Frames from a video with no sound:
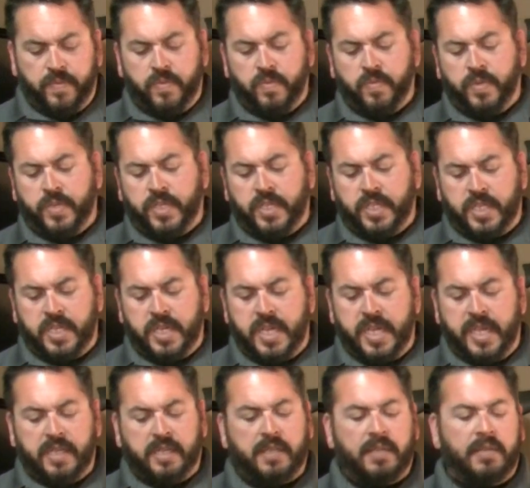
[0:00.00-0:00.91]
which is a
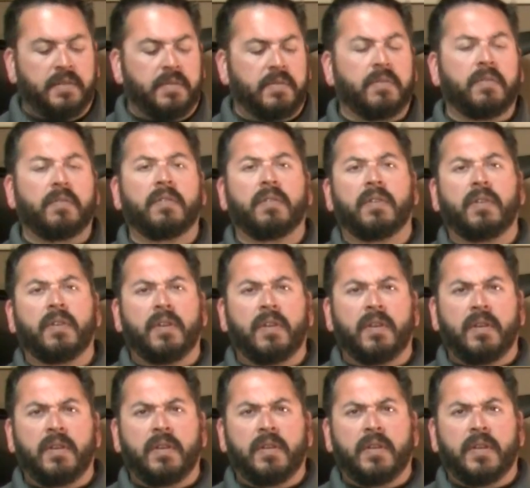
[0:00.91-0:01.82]
nice
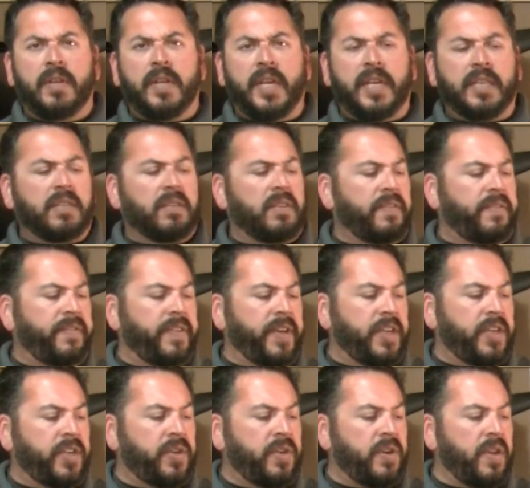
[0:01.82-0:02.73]
little
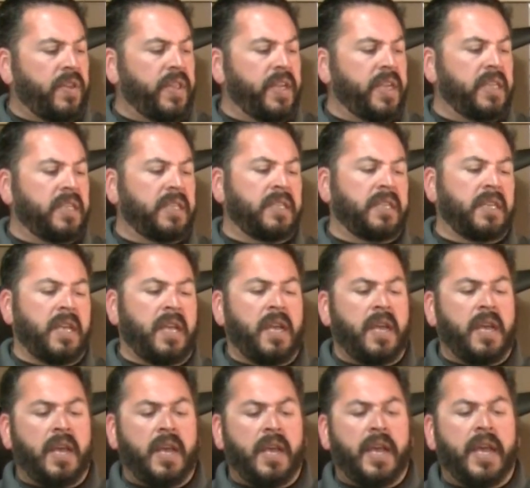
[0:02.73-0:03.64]
feature on this.
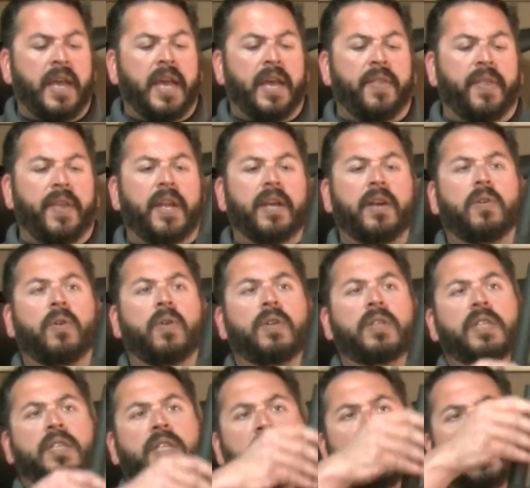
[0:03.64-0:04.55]
And then, of
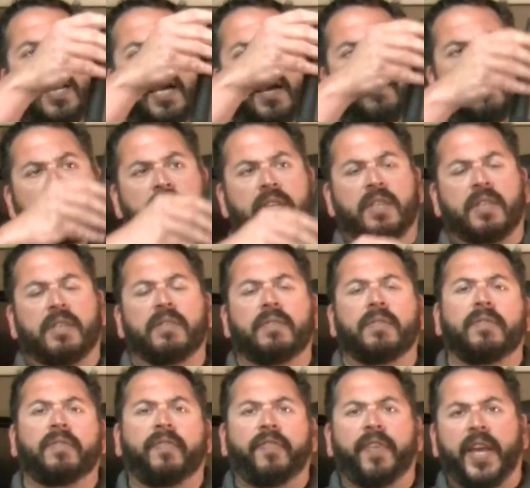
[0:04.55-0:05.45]
course, it's going to have this
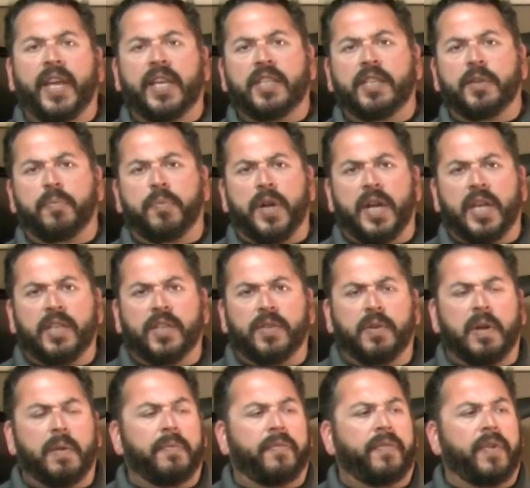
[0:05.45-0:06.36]
fake
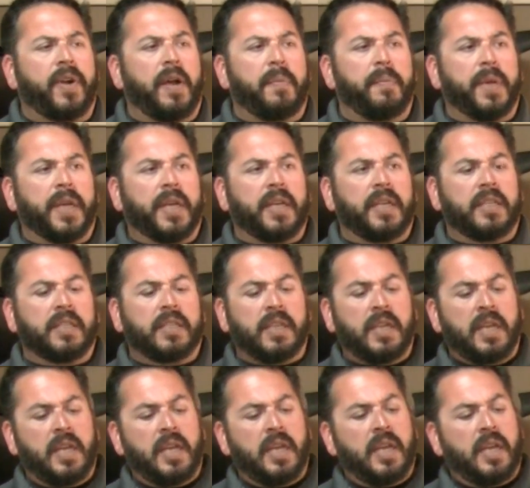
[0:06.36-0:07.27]
suppressor up front because
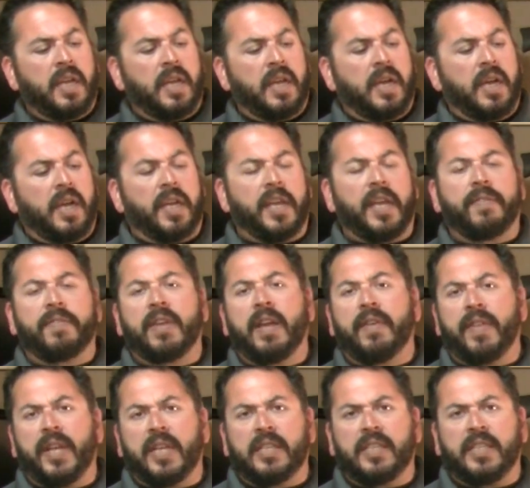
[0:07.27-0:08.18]
you have to
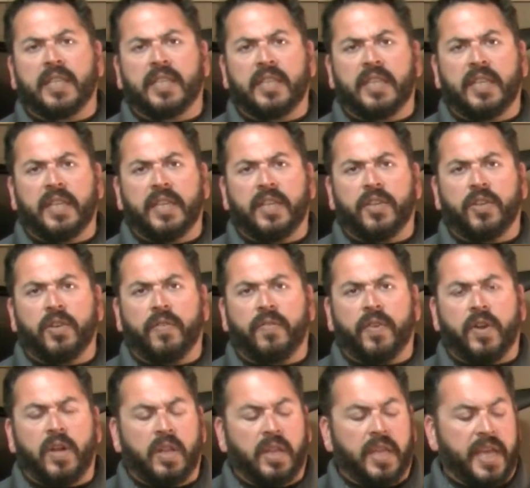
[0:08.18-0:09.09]
have that 16-inch
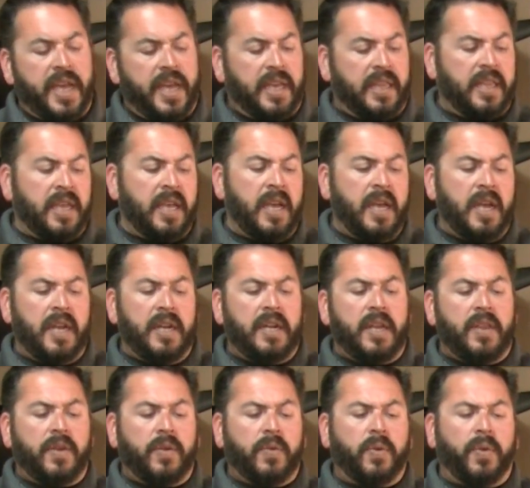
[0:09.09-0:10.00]
overall length.
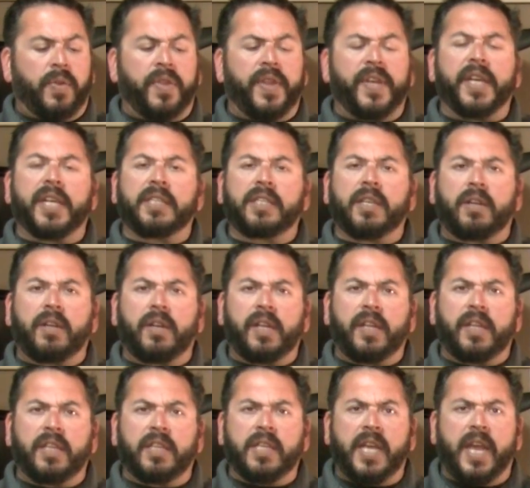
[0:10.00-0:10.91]
Another cool thing is
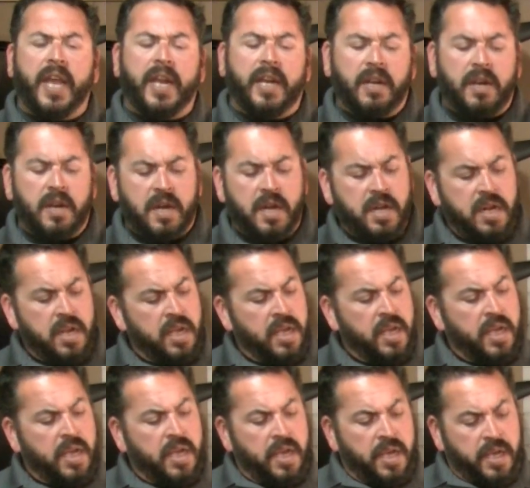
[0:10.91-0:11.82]
underneath this handguard
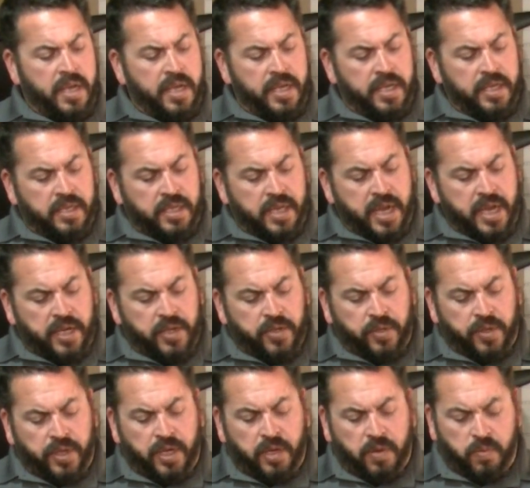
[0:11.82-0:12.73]
is
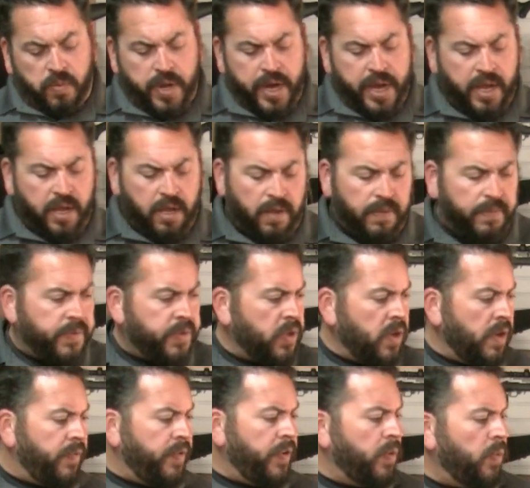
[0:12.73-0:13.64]
actually a rail.
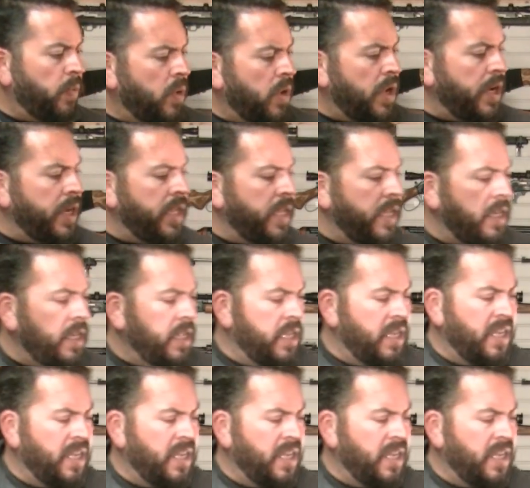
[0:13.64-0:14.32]
So if you wanted